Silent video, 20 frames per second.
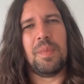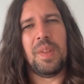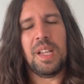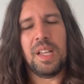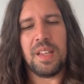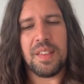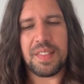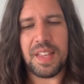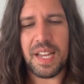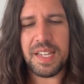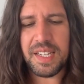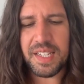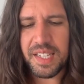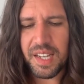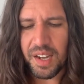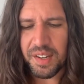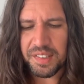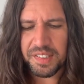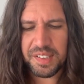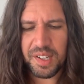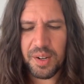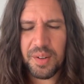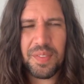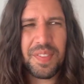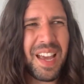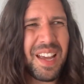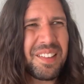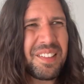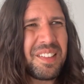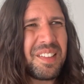there you go. So
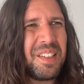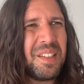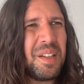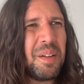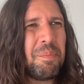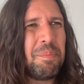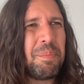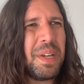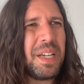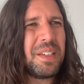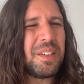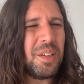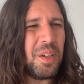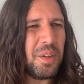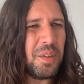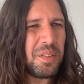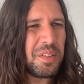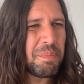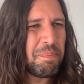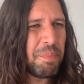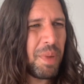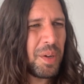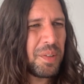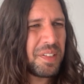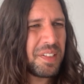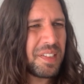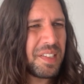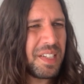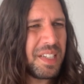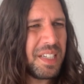that's the big news.
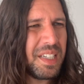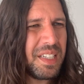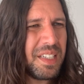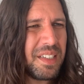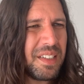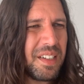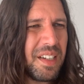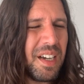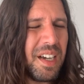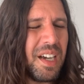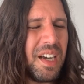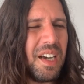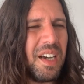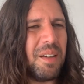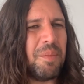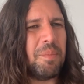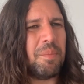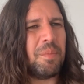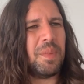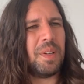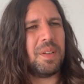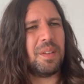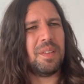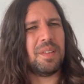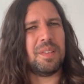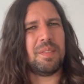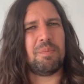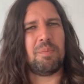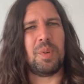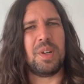Mostly
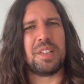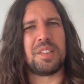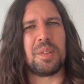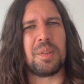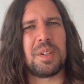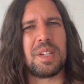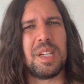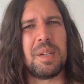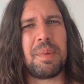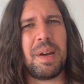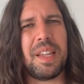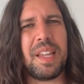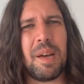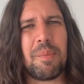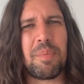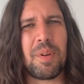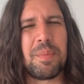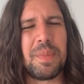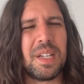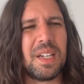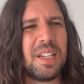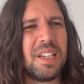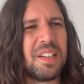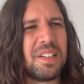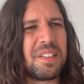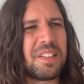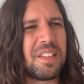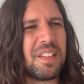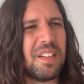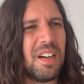we're talking about that Premier League
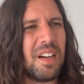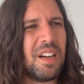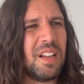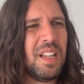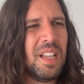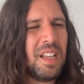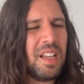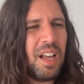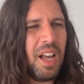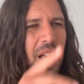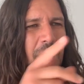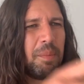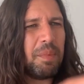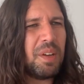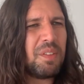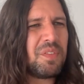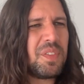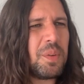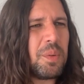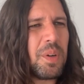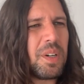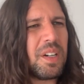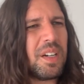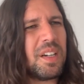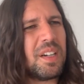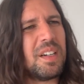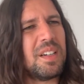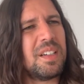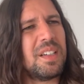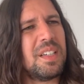start. If you want
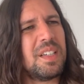any